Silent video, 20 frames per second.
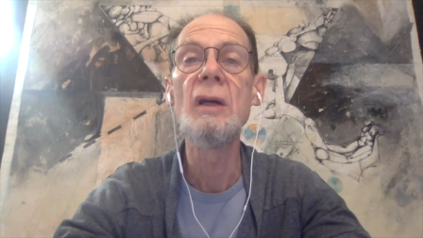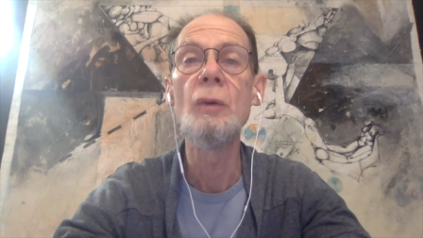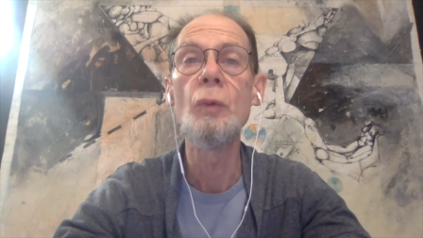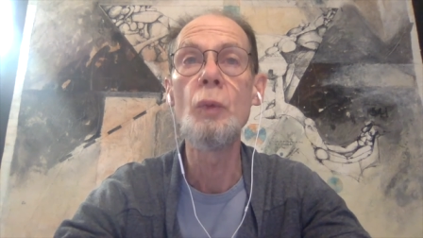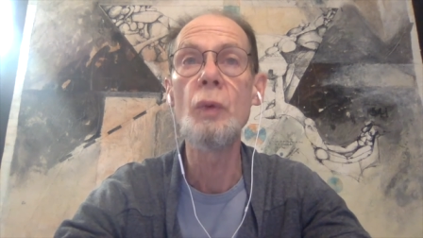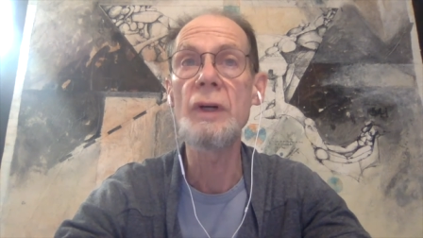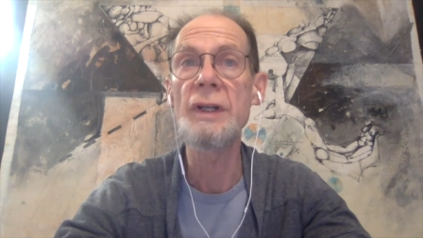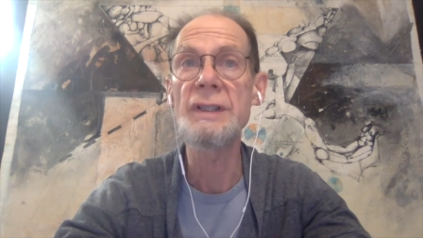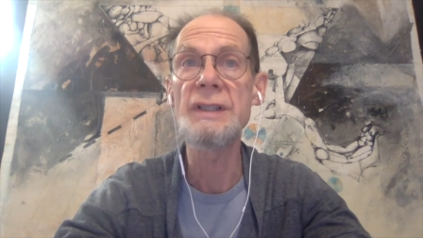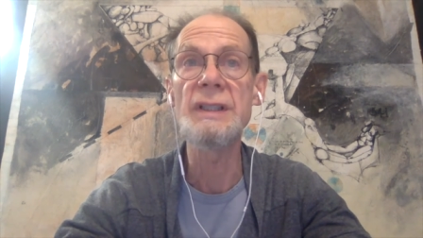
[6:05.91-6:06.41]

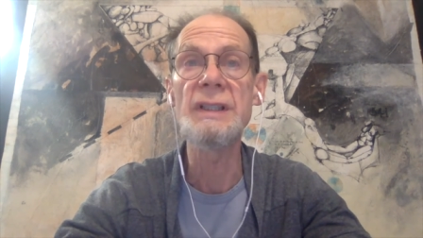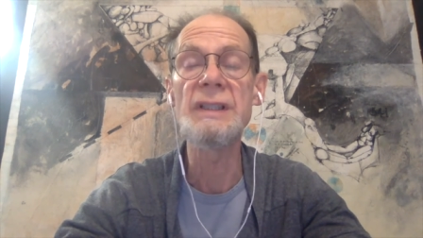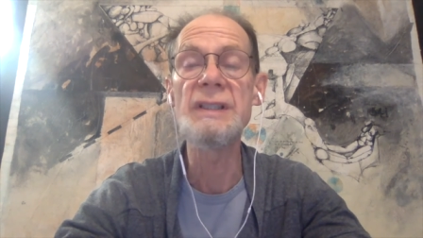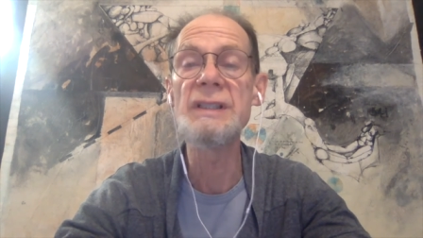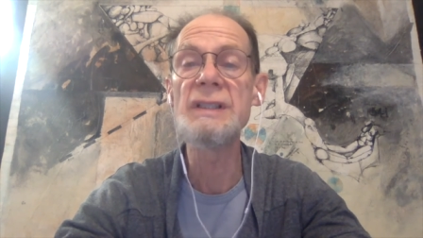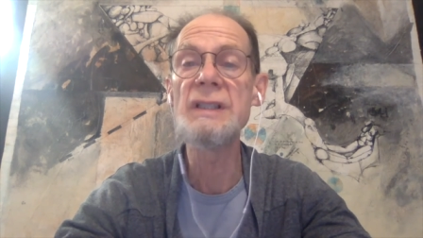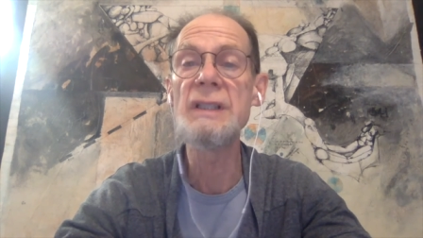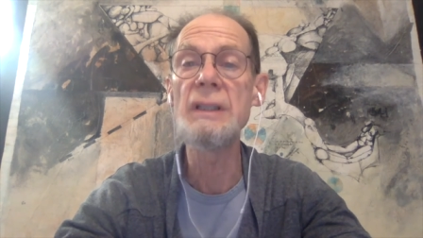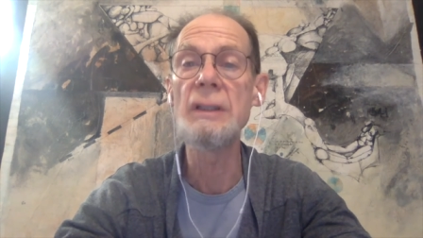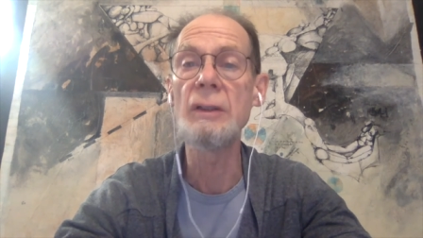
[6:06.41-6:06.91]
works in
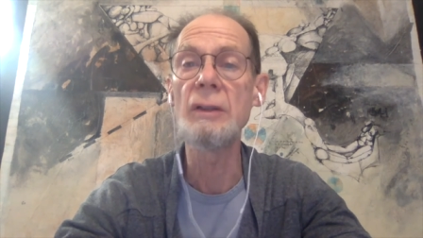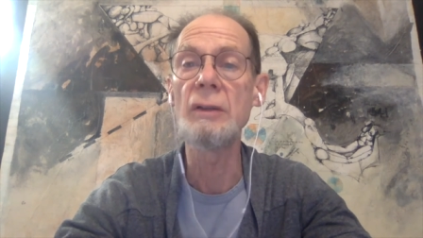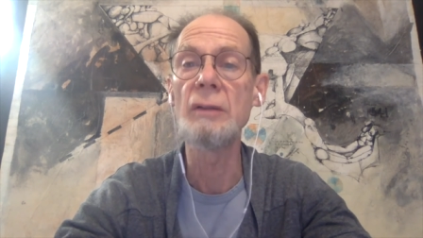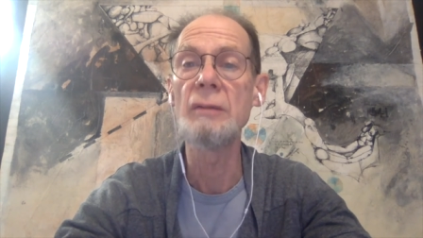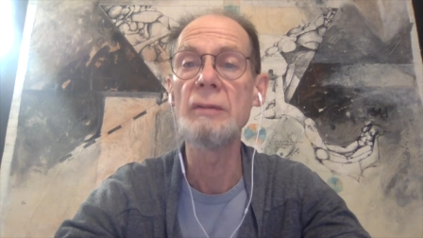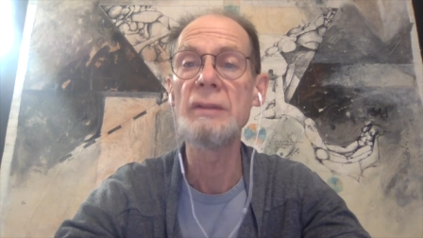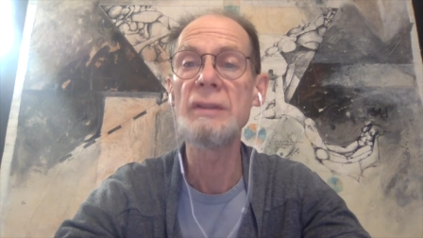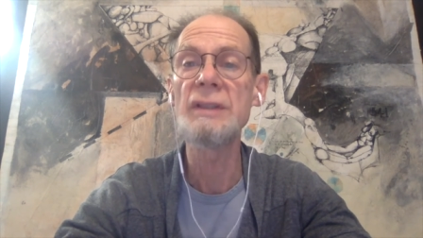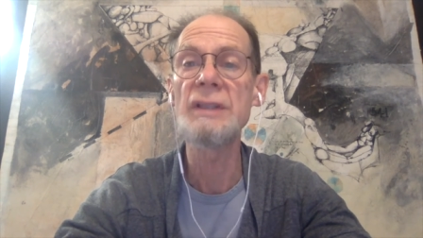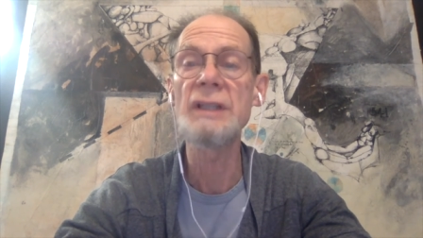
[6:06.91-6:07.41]
steel,
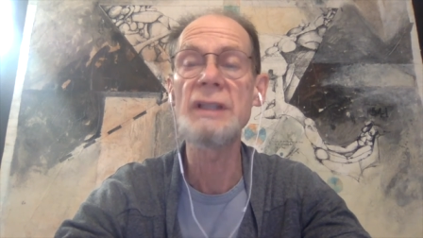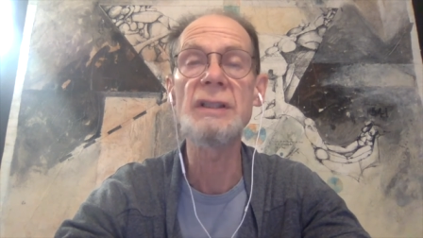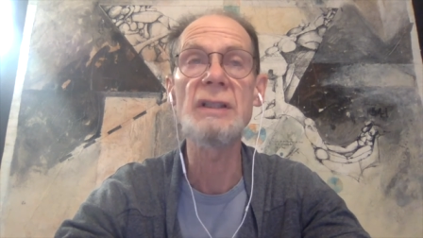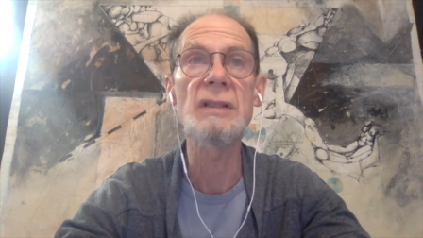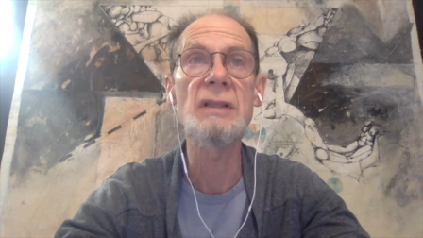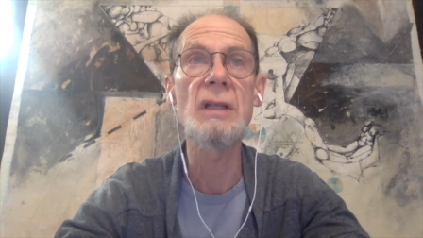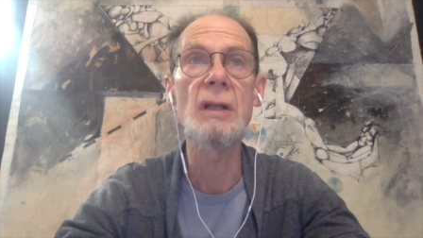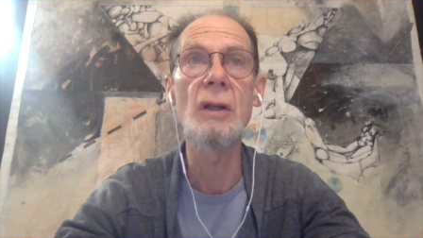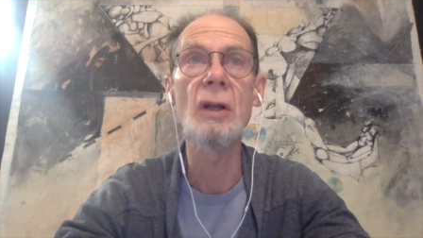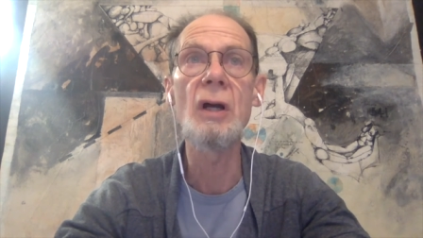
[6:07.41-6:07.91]
such
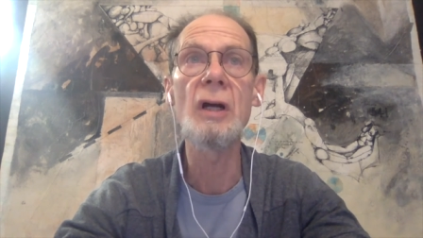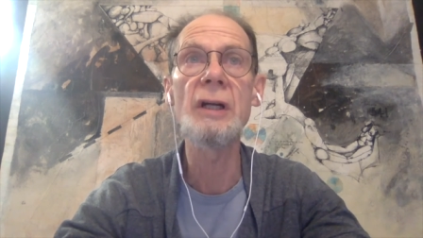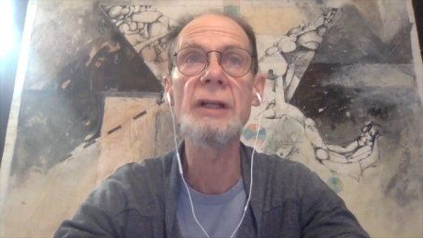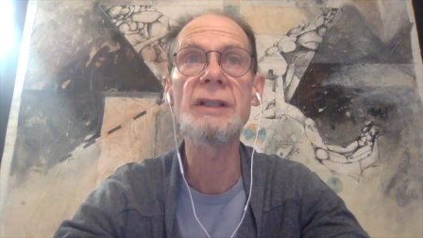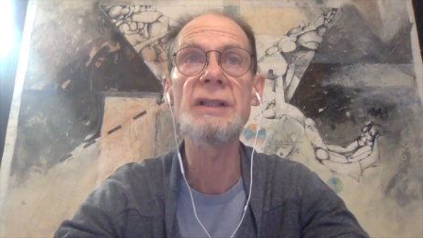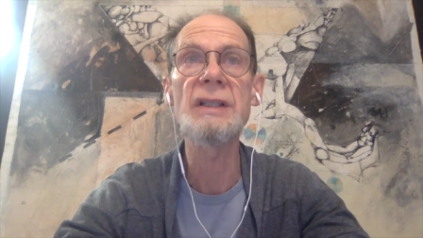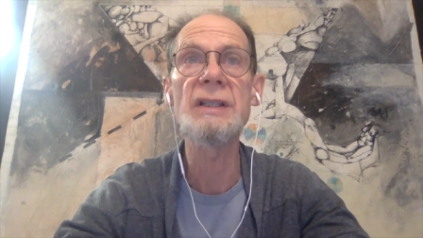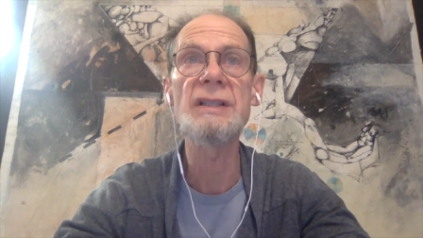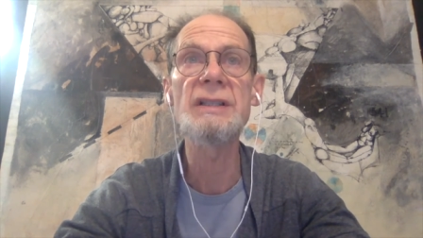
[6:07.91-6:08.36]
as the large